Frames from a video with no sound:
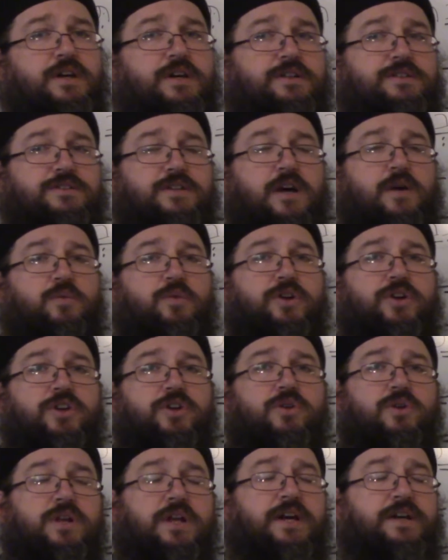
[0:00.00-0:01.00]
So I want to
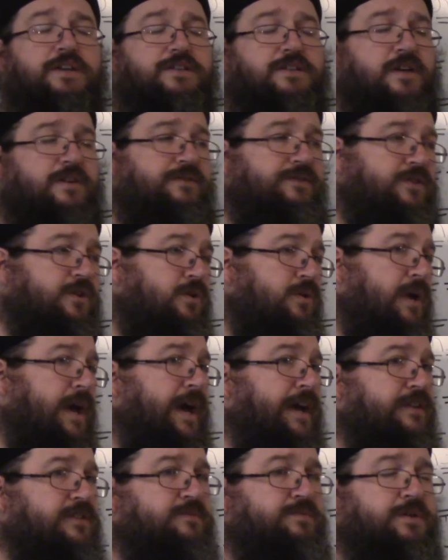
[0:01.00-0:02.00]
utilize a few
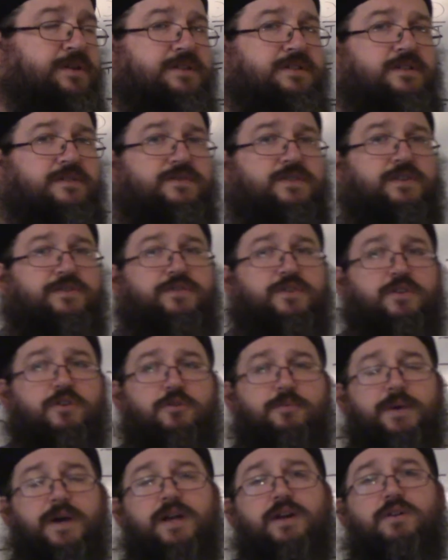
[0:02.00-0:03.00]
aspects of different
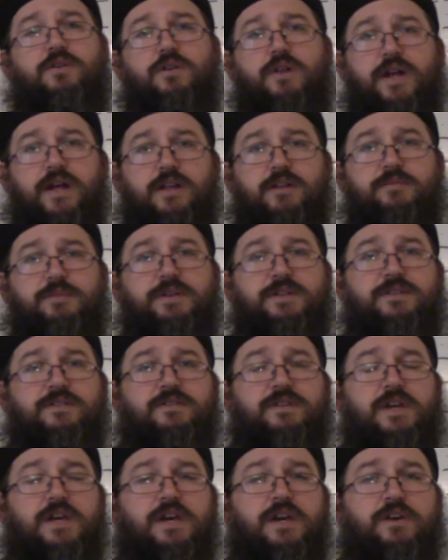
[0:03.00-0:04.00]
grammatical elements